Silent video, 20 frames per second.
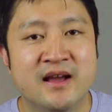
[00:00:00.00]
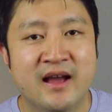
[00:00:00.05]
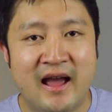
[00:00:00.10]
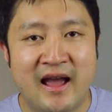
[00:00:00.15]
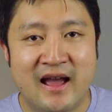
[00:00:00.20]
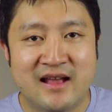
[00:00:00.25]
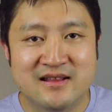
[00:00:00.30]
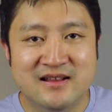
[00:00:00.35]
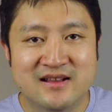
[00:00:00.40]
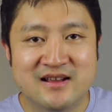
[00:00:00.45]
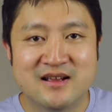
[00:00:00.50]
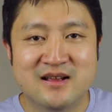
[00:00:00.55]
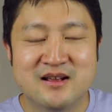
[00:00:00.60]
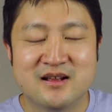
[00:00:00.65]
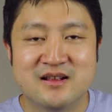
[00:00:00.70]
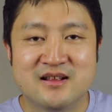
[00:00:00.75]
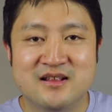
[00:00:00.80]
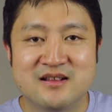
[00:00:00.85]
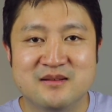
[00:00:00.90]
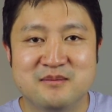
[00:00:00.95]

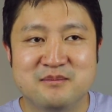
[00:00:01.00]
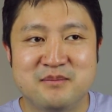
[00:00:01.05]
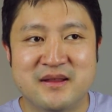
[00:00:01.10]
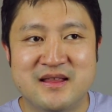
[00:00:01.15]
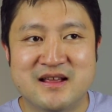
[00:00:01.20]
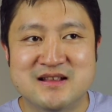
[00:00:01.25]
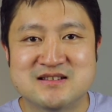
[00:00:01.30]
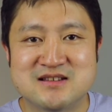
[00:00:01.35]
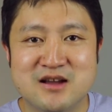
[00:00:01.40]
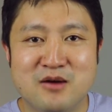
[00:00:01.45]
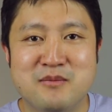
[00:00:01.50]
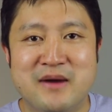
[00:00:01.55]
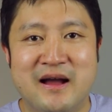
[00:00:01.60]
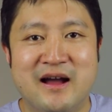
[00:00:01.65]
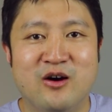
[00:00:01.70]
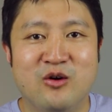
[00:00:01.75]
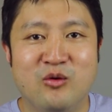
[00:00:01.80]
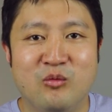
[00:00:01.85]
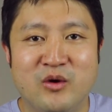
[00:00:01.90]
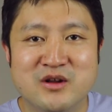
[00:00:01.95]
But then
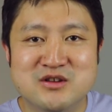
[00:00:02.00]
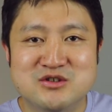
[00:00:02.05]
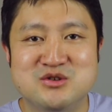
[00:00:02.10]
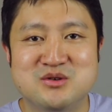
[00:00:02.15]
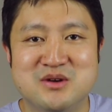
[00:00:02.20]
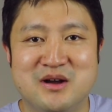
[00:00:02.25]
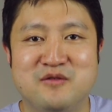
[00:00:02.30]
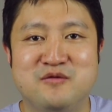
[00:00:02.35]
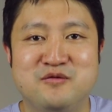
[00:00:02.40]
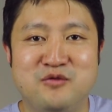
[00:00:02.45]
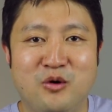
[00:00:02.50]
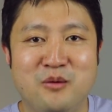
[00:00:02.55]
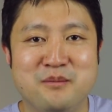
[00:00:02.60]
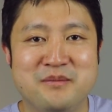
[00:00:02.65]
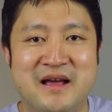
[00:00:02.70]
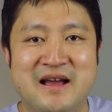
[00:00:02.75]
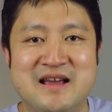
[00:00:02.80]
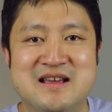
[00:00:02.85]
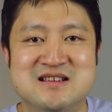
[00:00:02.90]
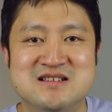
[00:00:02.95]
somehow, once you have
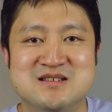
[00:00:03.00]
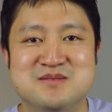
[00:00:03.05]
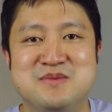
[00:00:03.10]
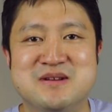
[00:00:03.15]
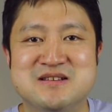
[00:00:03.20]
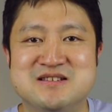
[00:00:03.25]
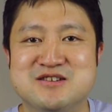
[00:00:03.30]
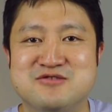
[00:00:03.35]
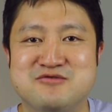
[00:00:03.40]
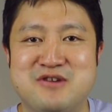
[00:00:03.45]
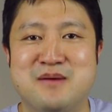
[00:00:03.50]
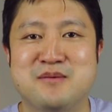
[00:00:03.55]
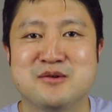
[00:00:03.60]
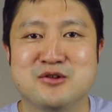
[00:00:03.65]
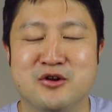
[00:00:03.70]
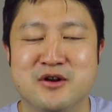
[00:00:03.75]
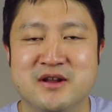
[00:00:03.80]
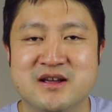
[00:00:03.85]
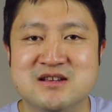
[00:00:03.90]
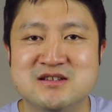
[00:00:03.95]
formed that explicit grammar
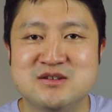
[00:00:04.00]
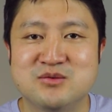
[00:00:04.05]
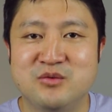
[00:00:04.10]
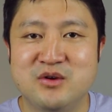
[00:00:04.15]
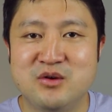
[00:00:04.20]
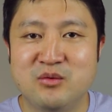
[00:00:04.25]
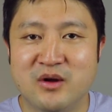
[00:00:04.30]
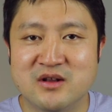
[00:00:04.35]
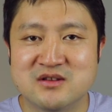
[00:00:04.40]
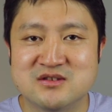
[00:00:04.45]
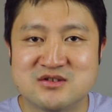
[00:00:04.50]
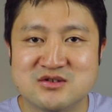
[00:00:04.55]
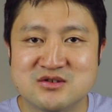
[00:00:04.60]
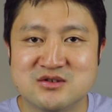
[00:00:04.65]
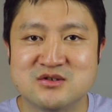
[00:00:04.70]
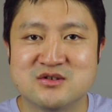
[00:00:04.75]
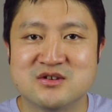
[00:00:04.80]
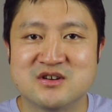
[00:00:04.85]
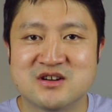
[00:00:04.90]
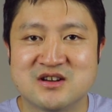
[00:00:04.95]
knowledge, we want
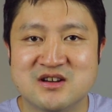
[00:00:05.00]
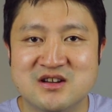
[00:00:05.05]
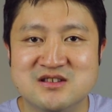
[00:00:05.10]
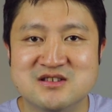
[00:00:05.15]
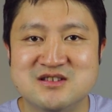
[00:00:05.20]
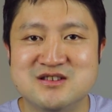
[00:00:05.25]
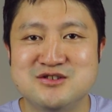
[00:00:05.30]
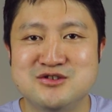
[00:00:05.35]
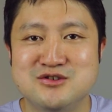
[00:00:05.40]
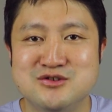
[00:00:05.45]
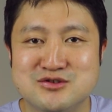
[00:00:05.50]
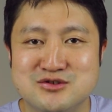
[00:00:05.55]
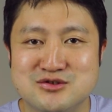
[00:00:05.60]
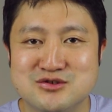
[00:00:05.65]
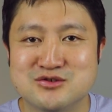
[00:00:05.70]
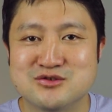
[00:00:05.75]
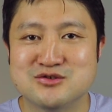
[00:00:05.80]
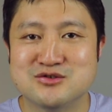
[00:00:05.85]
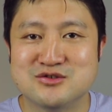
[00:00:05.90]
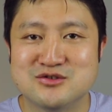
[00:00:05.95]
to continue
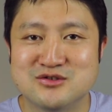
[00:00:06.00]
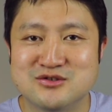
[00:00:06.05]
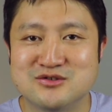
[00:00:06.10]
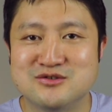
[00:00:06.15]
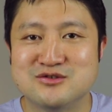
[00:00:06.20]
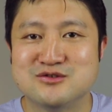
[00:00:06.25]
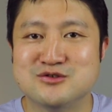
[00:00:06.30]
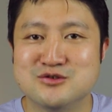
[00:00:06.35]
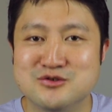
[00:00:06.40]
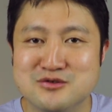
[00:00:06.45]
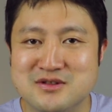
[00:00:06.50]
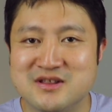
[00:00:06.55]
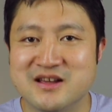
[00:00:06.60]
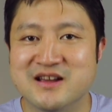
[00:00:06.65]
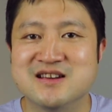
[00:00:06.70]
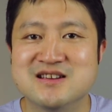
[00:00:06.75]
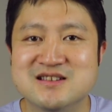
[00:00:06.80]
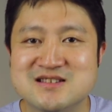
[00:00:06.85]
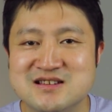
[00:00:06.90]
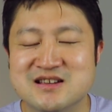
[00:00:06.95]
to do
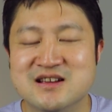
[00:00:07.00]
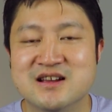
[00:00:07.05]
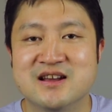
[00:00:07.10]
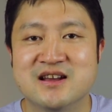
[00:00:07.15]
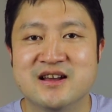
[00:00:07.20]
things